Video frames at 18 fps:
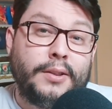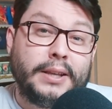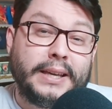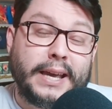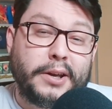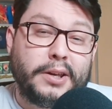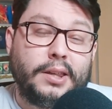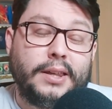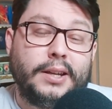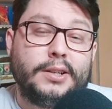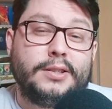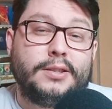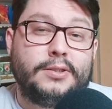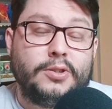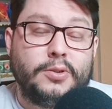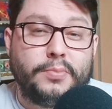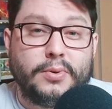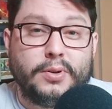the calculator is
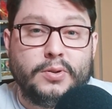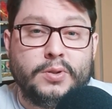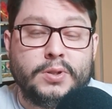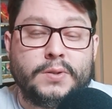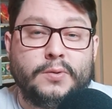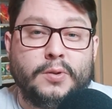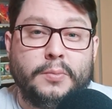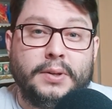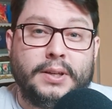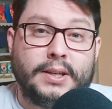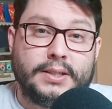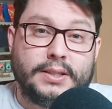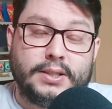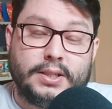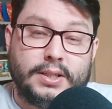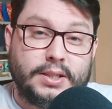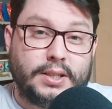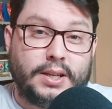super useful because
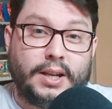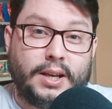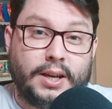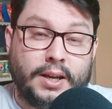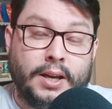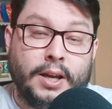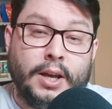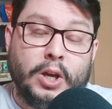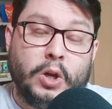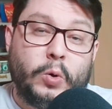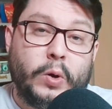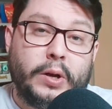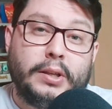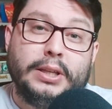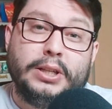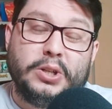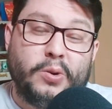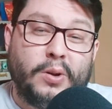it's just gonna
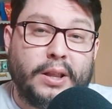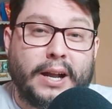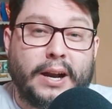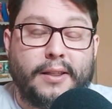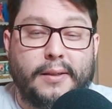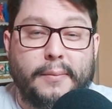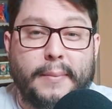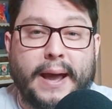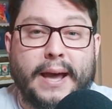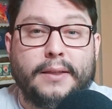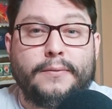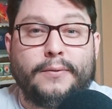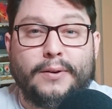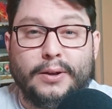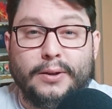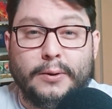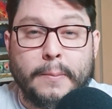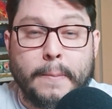quickly do a lot of the math
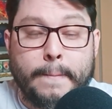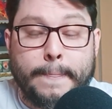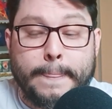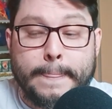for you.